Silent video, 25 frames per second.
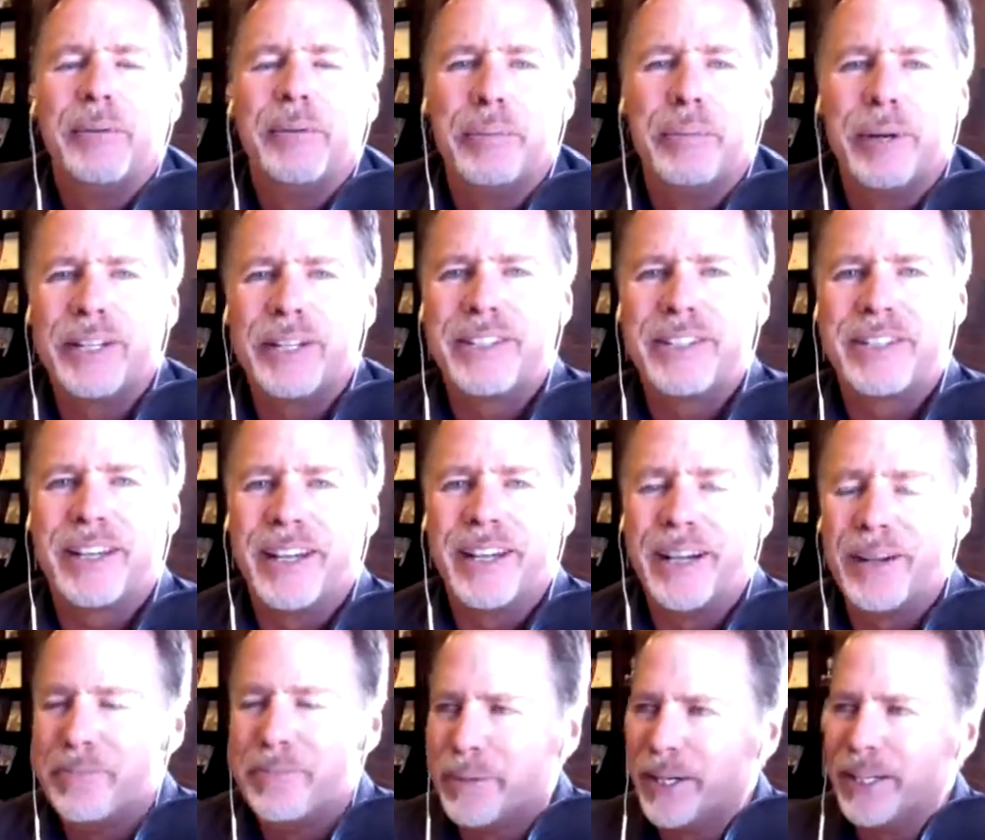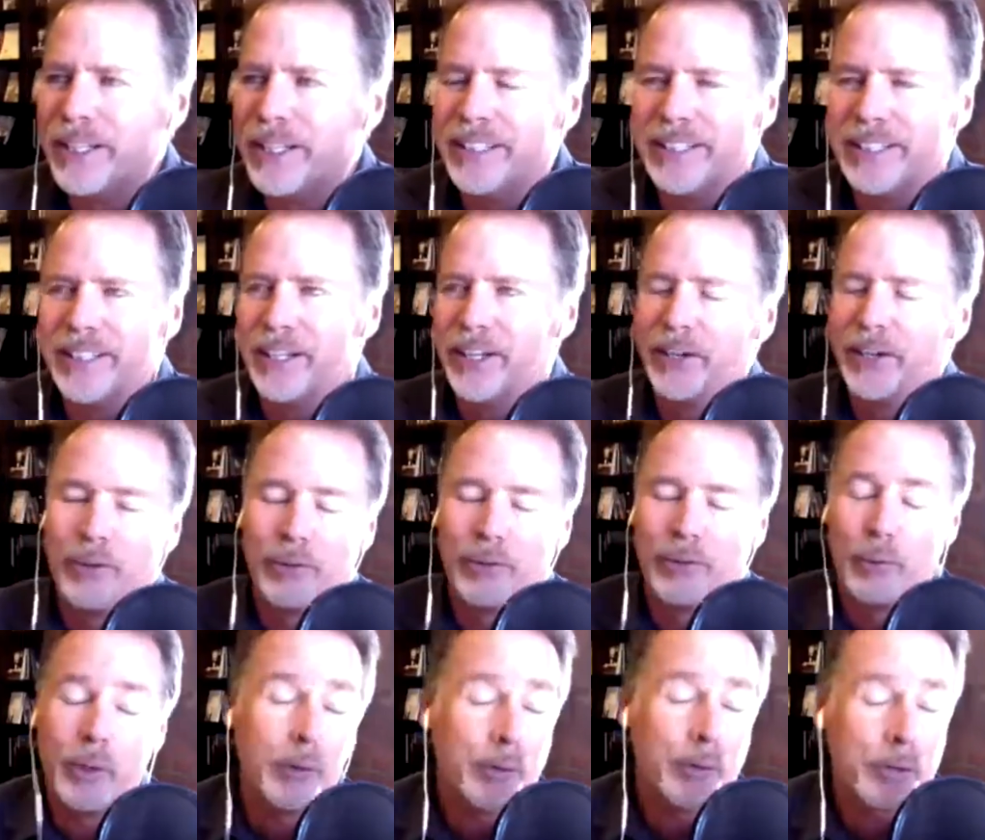But
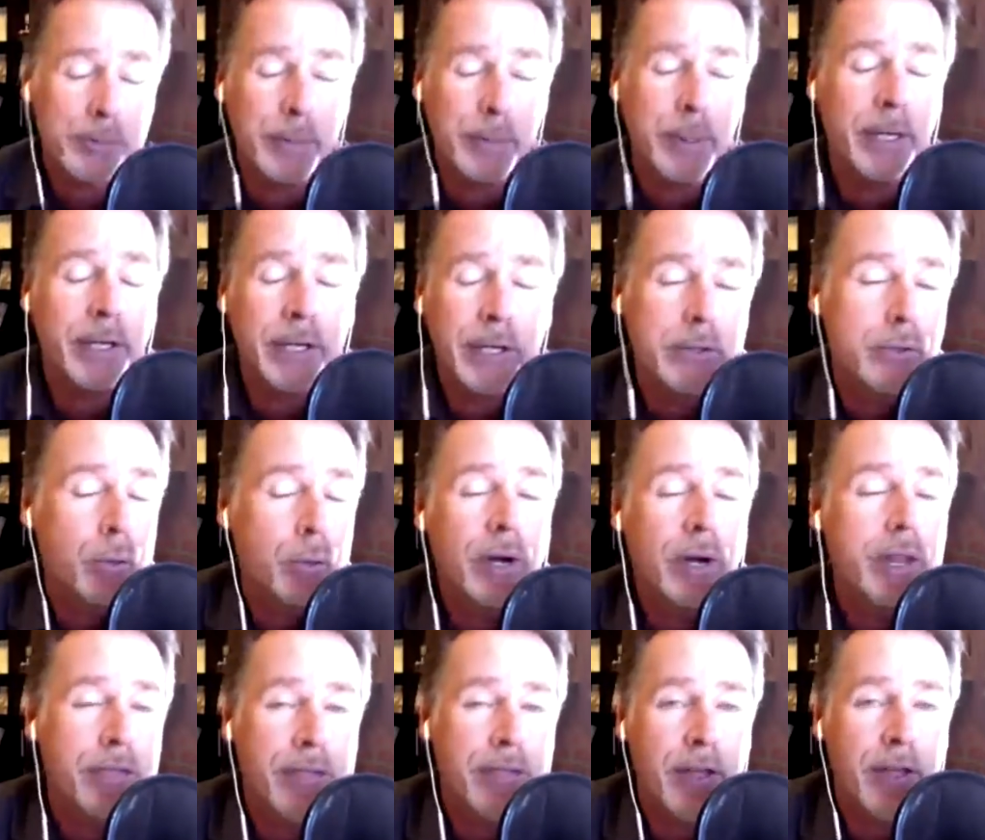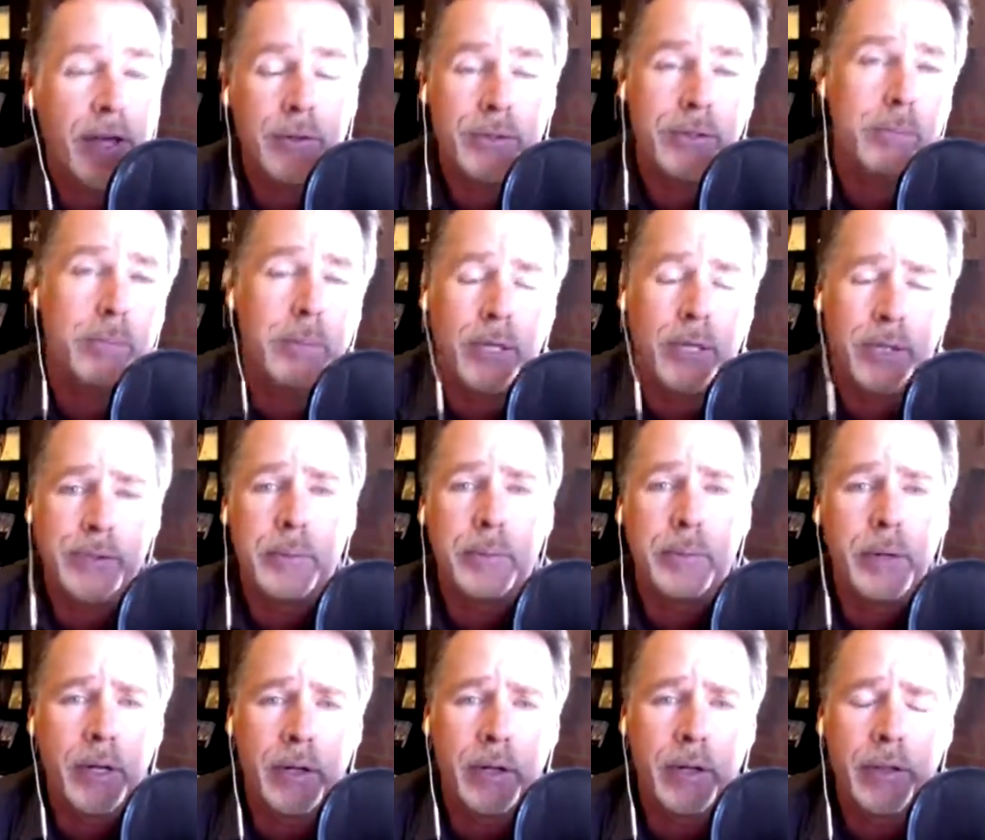we were spending
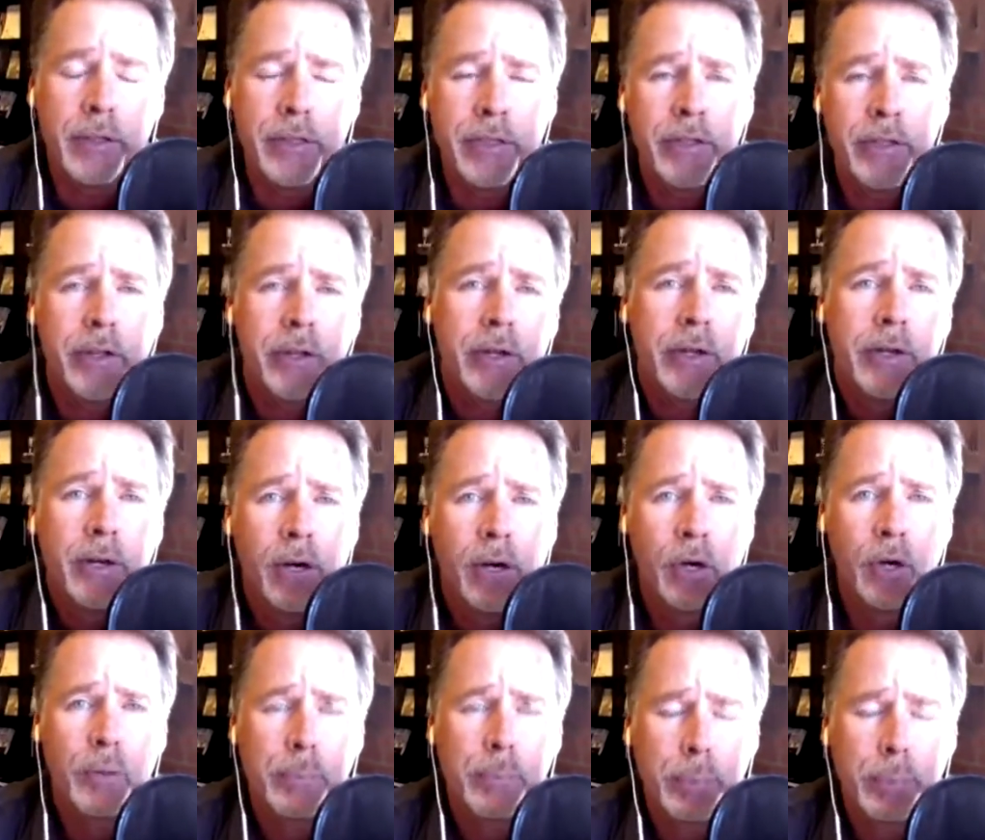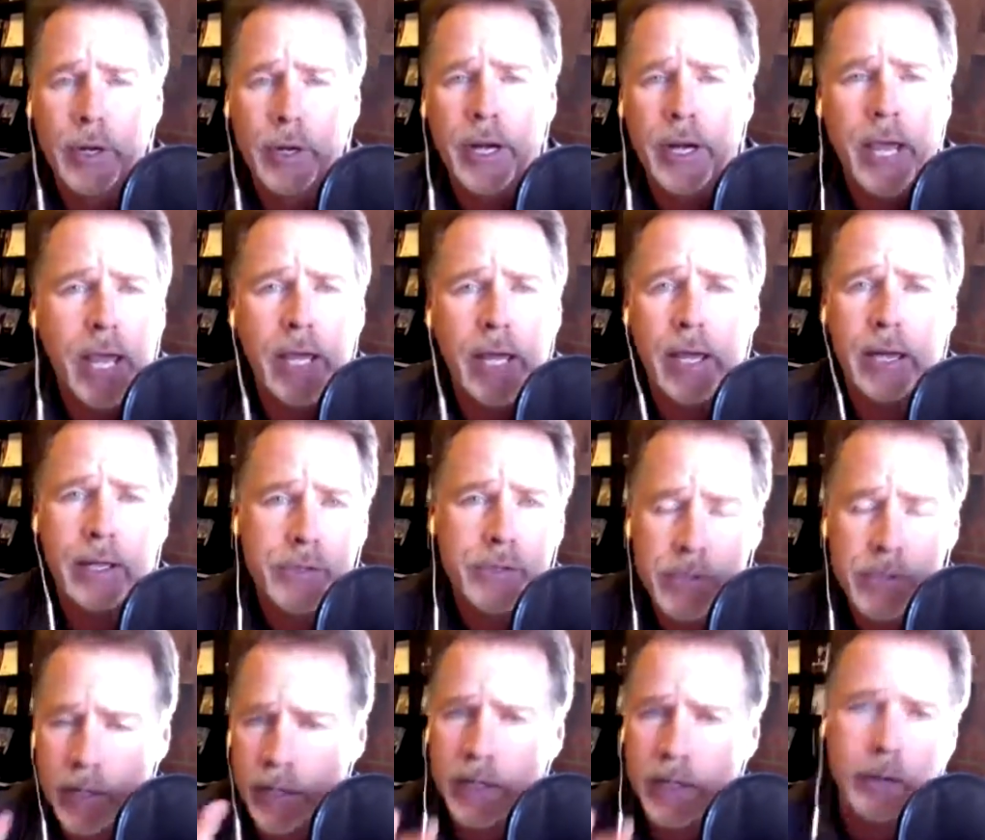$20,000 a month on print
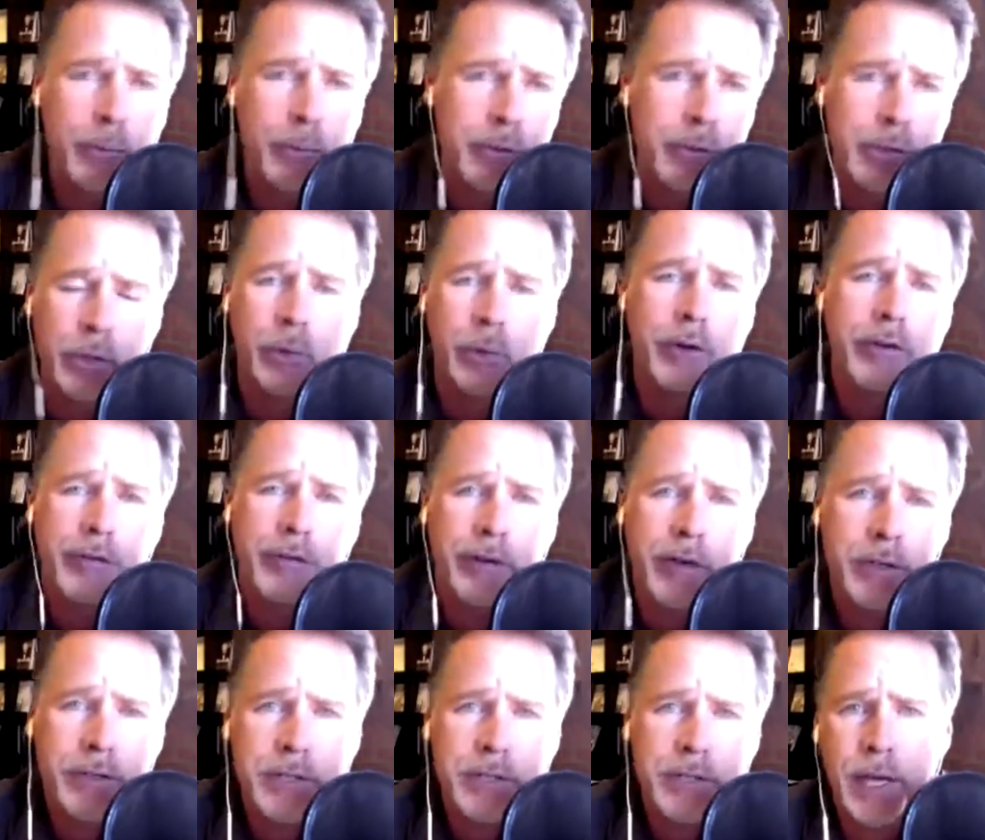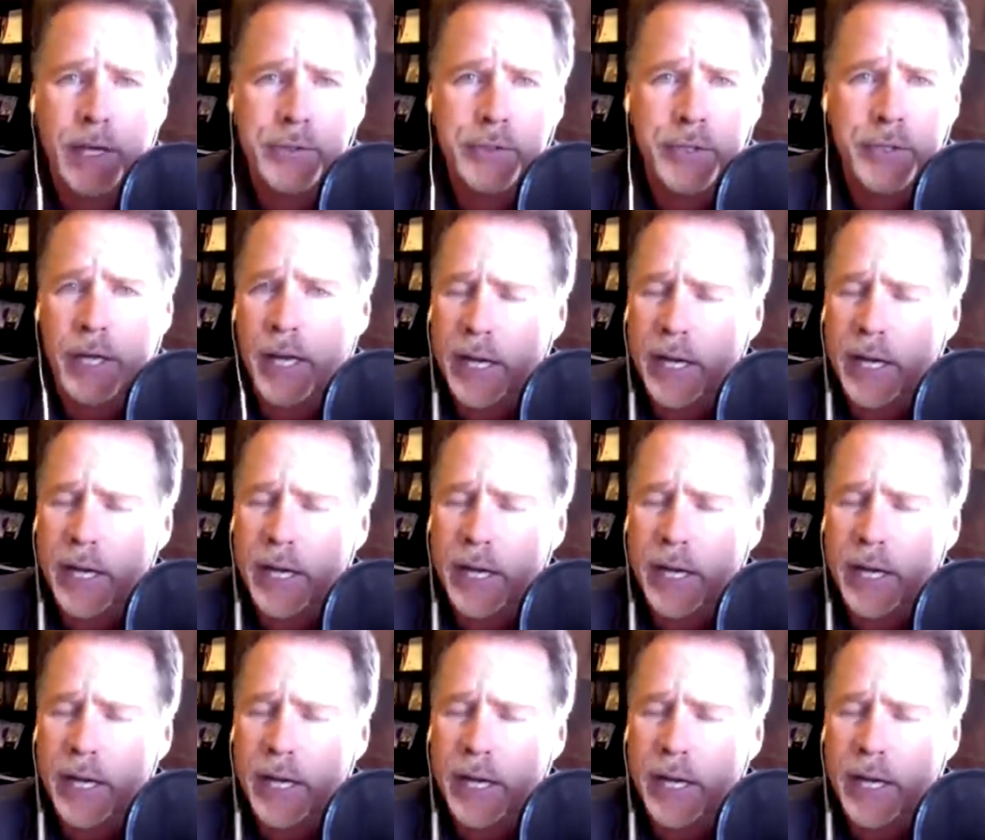ads, and it was going fantastic.